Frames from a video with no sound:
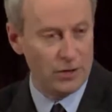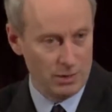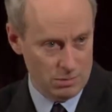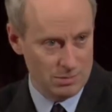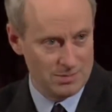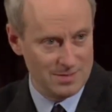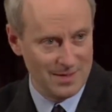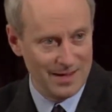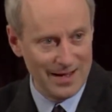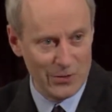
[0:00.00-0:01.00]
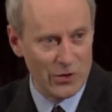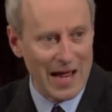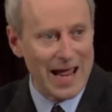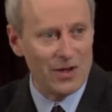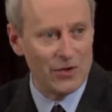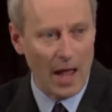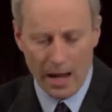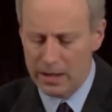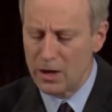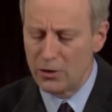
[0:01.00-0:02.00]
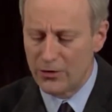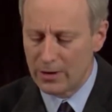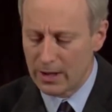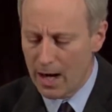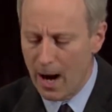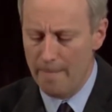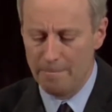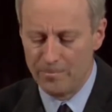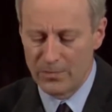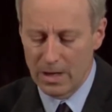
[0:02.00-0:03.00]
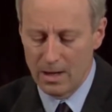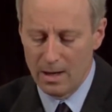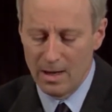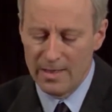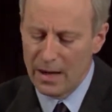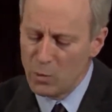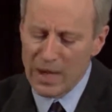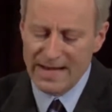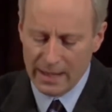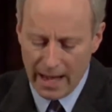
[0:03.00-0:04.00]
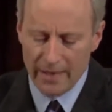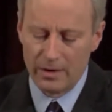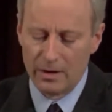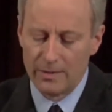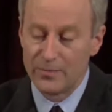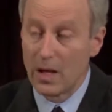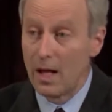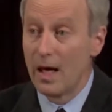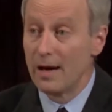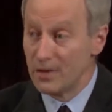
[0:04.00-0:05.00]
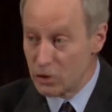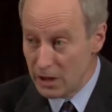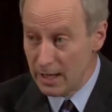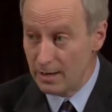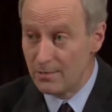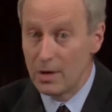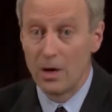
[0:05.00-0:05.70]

you in the days and years to come, then we together have achieved